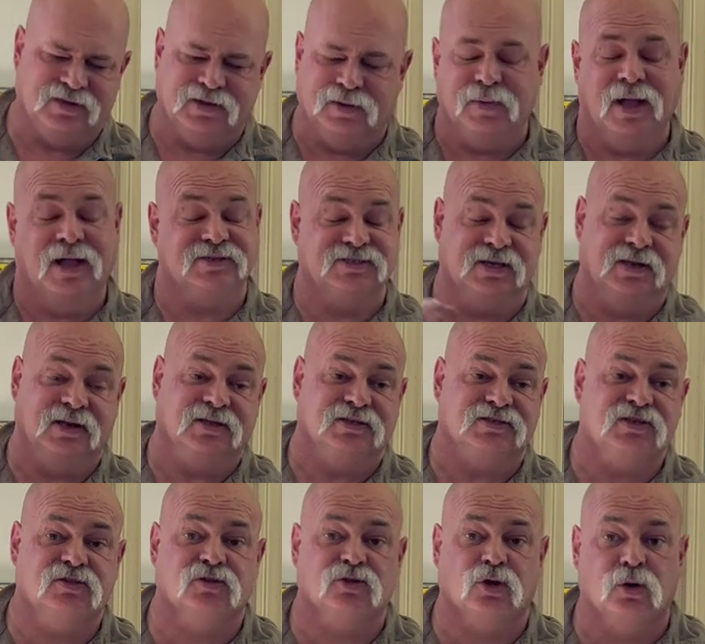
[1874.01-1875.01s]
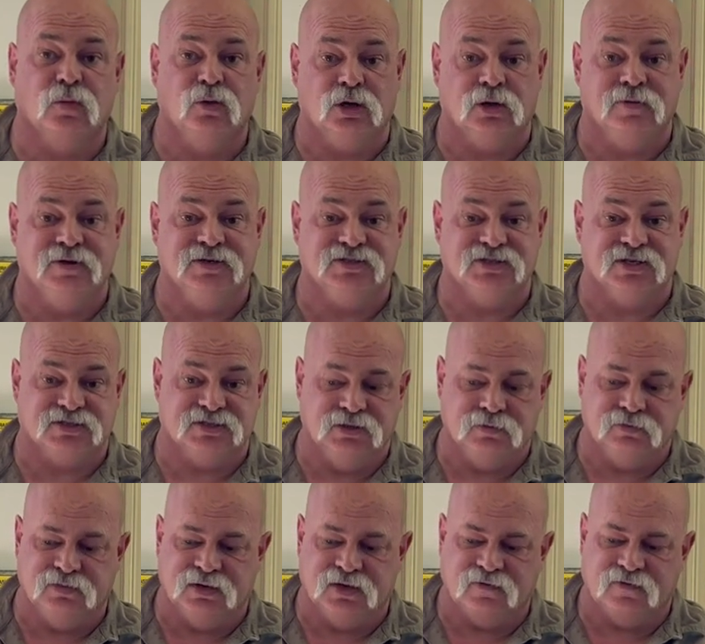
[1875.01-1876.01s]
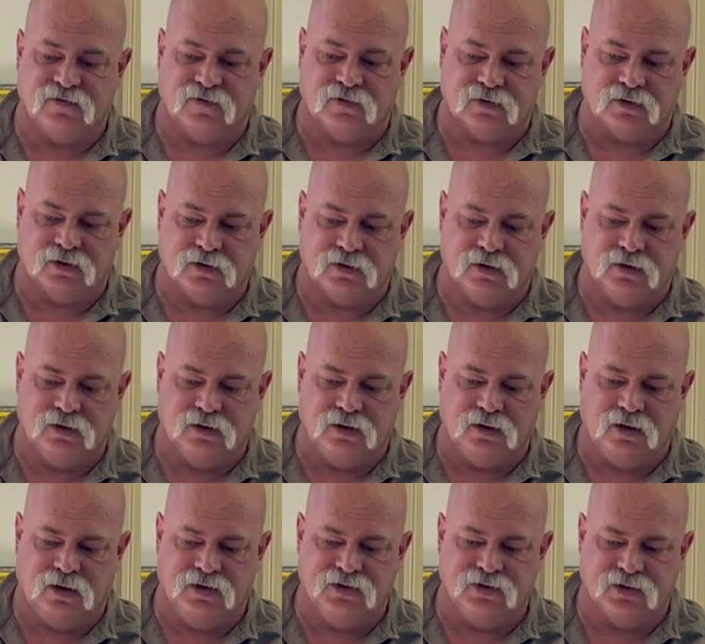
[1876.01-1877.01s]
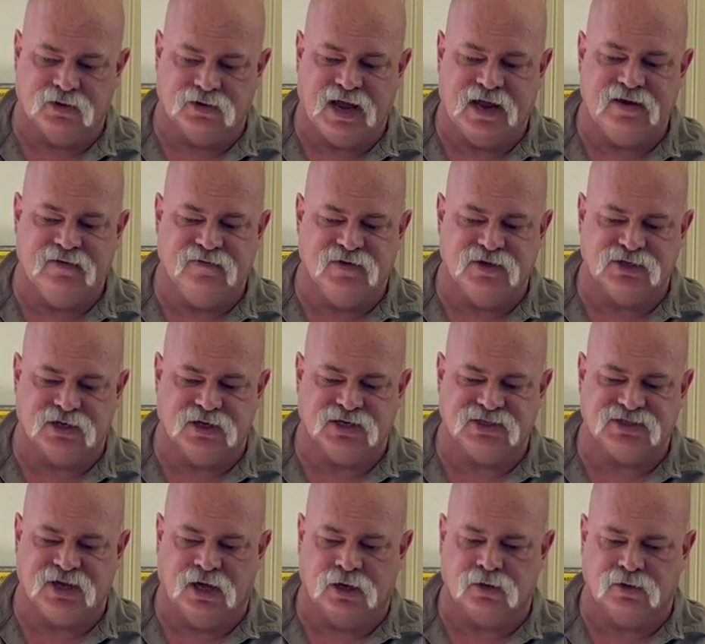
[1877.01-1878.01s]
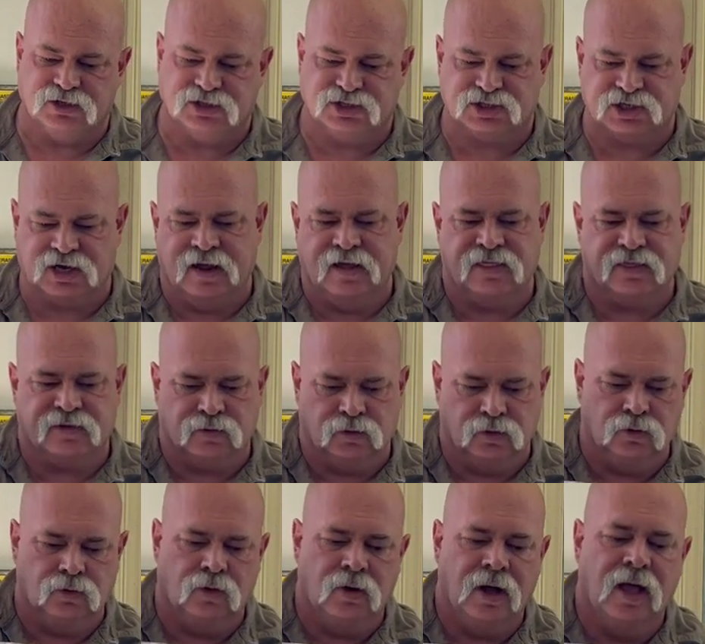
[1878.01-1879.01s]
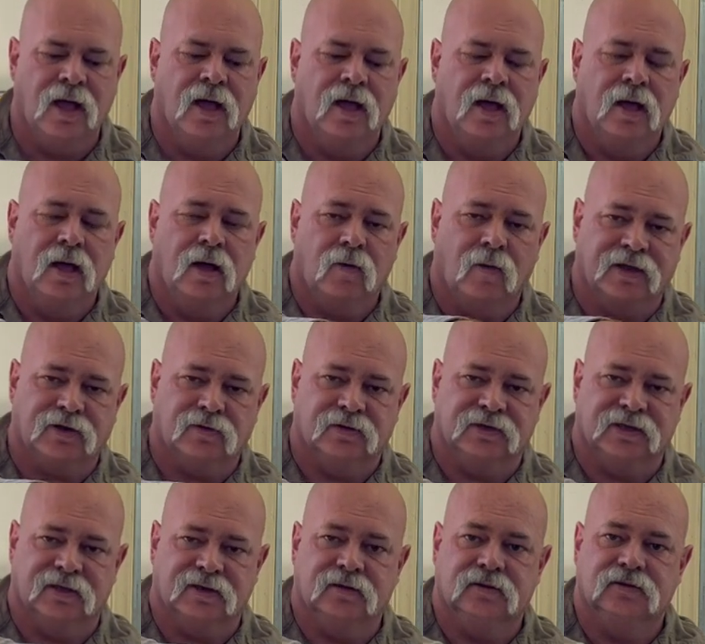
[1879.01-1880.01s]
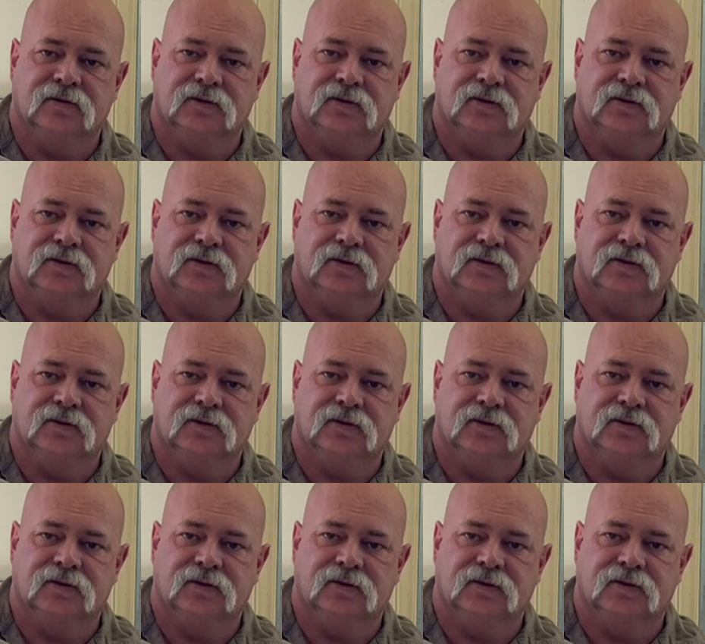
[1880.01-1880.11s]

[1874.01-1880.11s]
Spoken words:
I'm not saying it's thermally resistant, but for under night vision, it's not going to shine through like you'll get